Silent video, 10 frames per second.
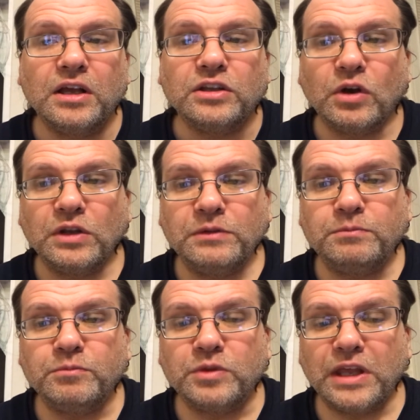The only
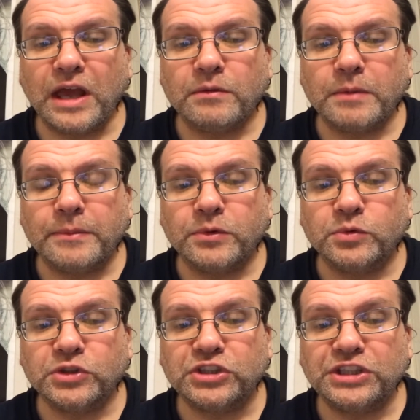thing I remember
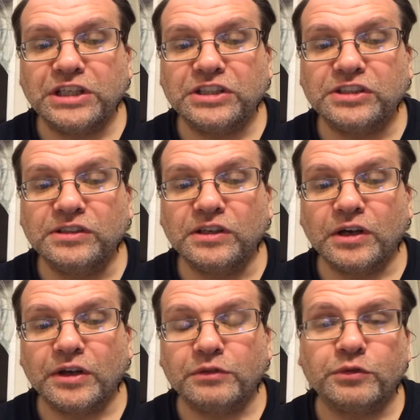was seeing
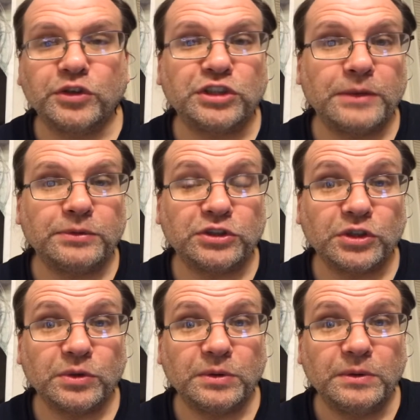the first episode,